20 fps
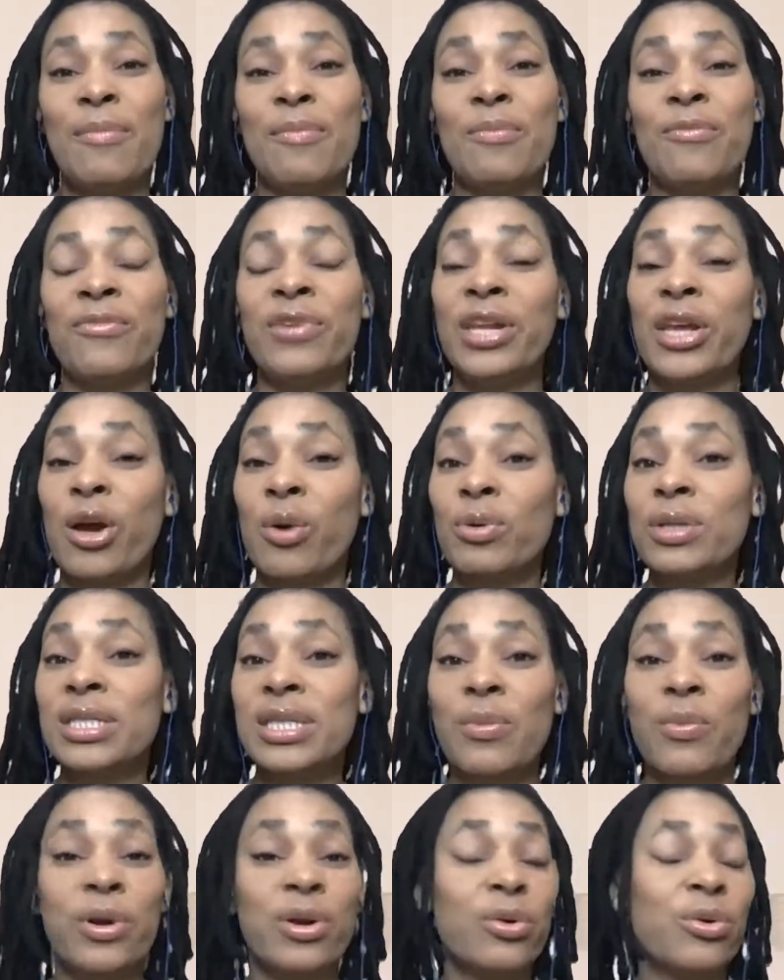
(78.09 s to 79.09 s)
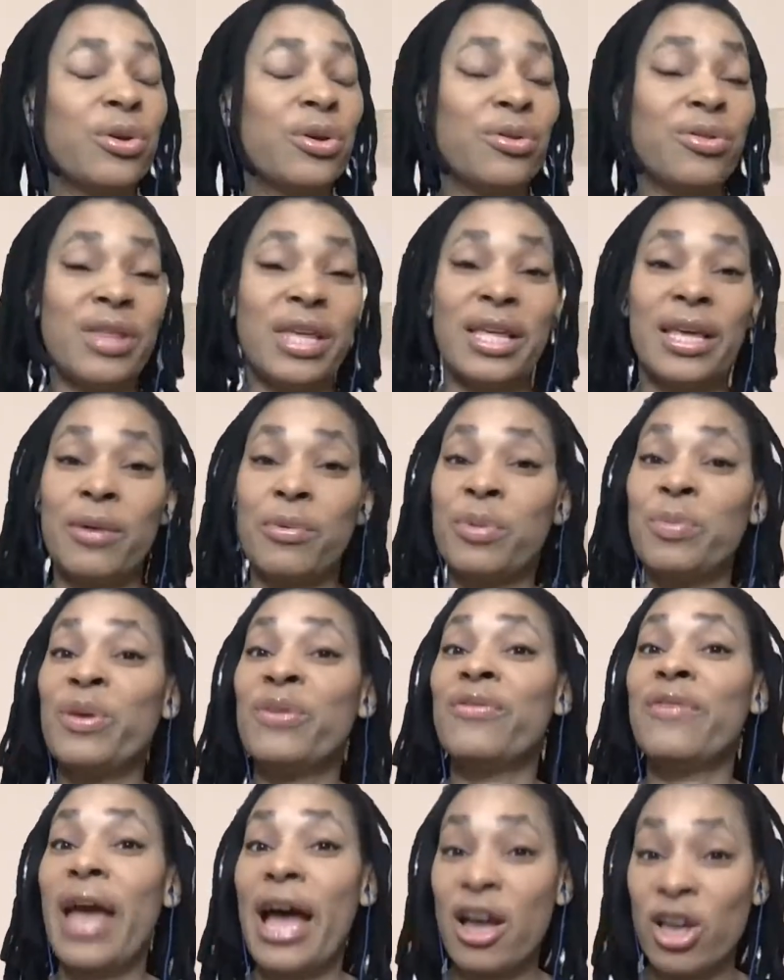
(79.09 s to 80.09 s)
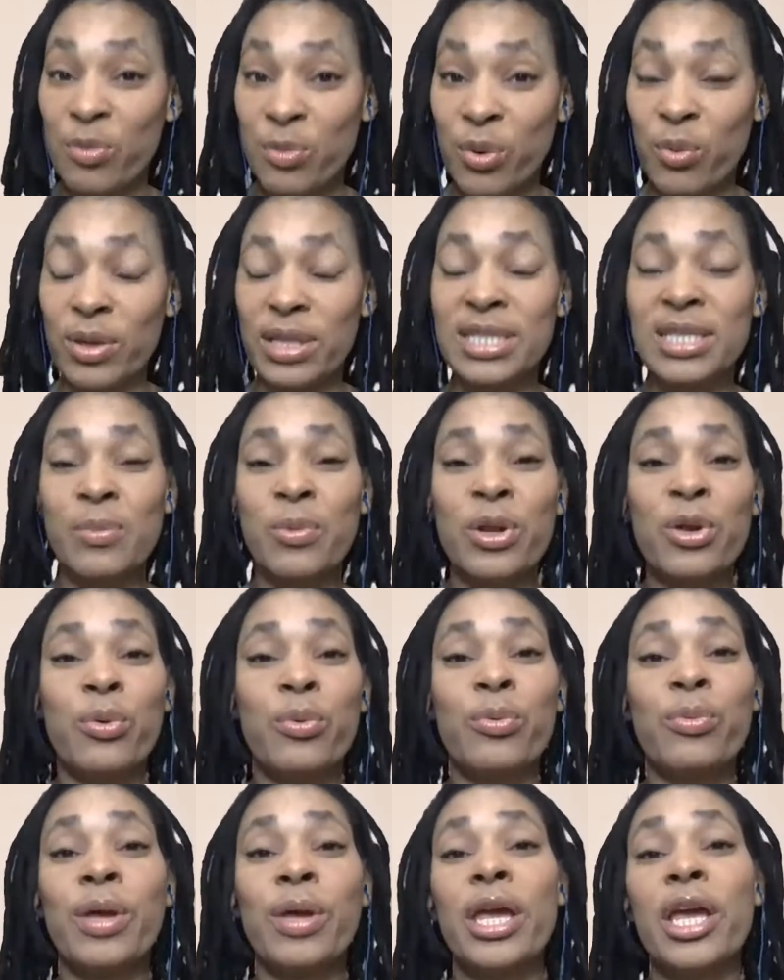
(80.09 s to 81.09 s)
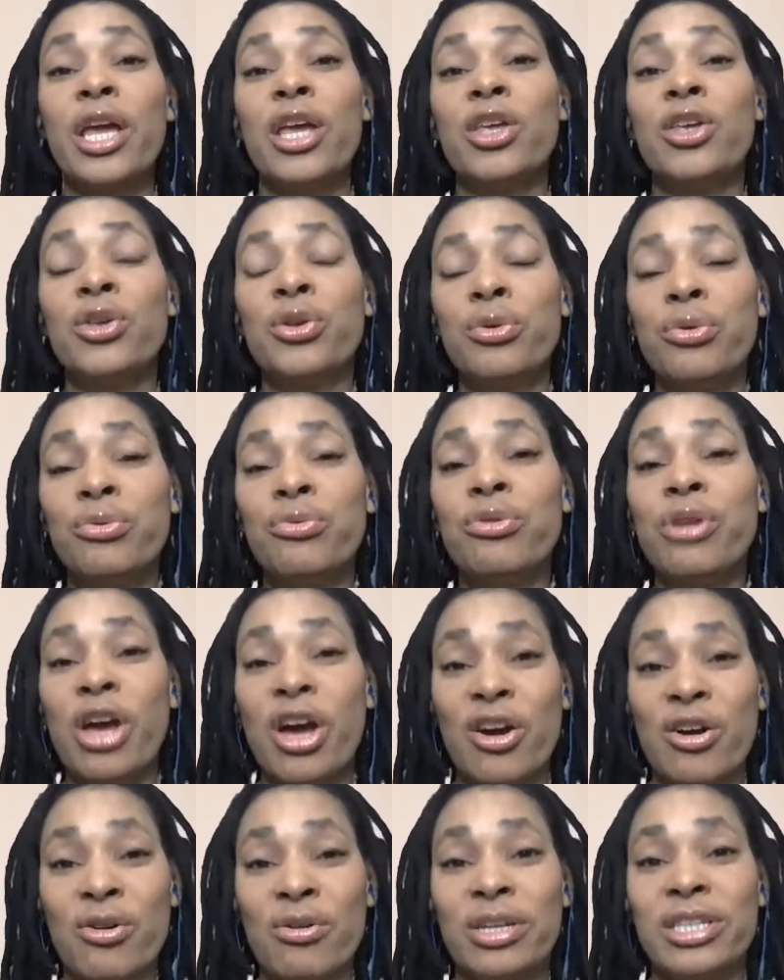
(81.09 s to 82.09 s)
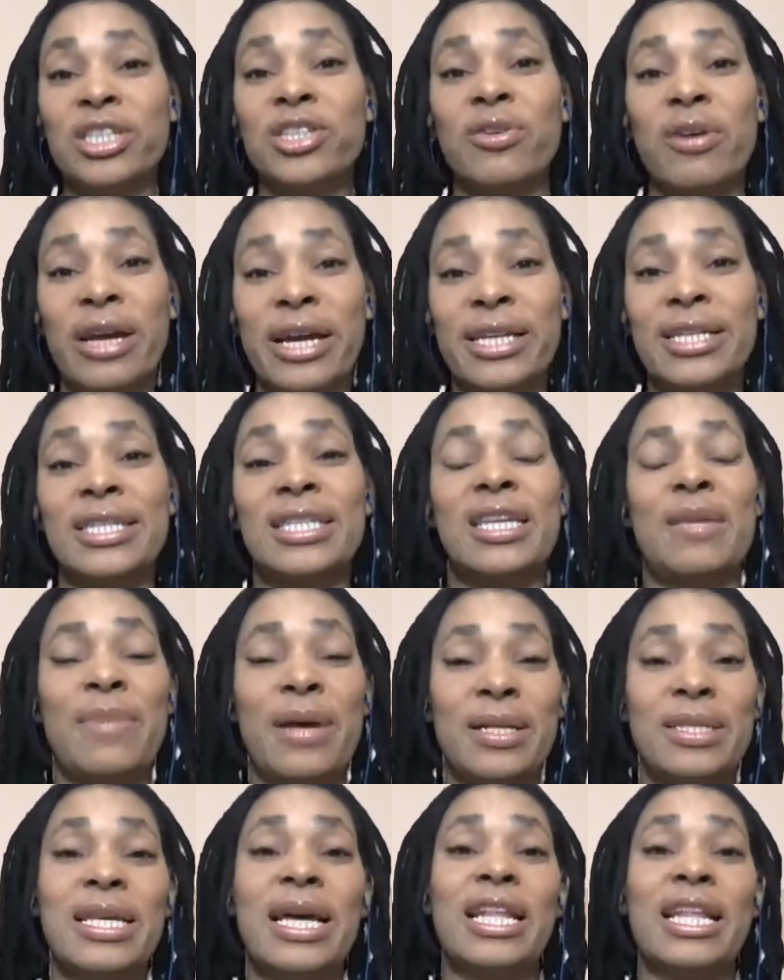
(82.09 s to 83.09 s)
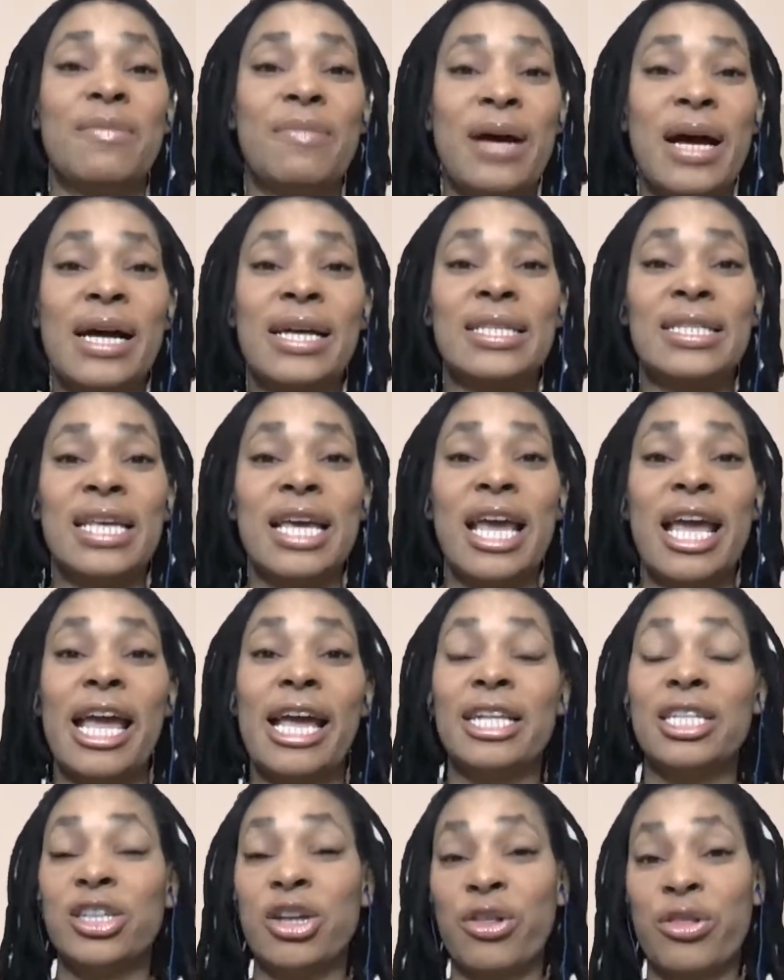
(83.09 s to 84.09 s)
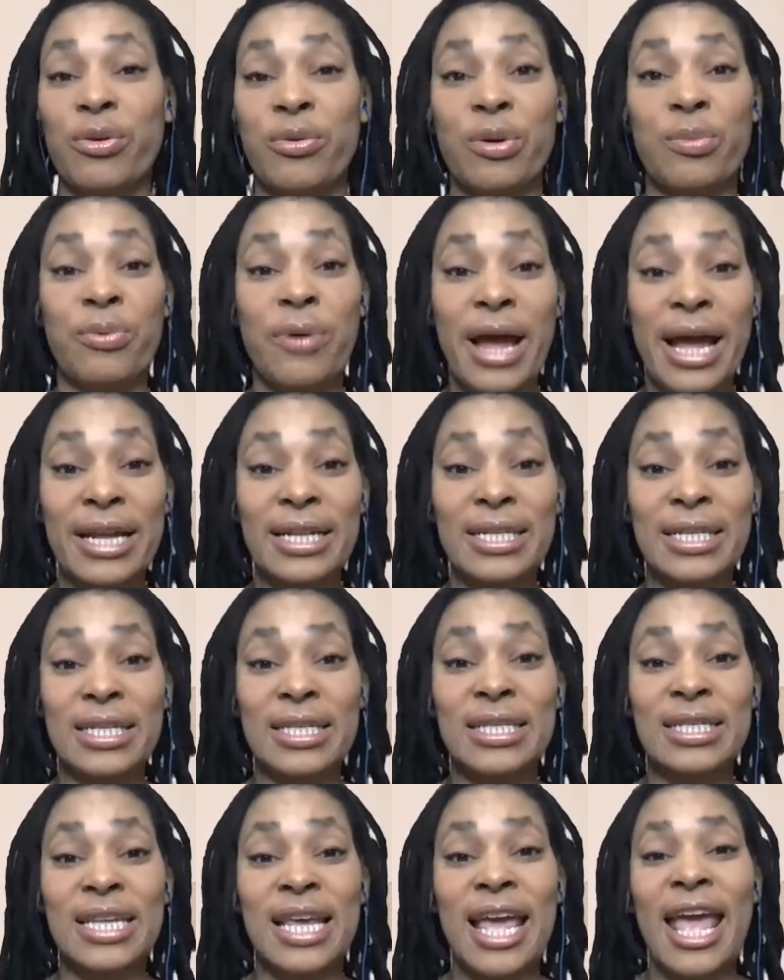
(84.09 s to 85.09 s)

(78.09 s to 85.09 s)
video with someone who you think it would be valuable with, someone whom you know is trying to step outside the box and start their own practice.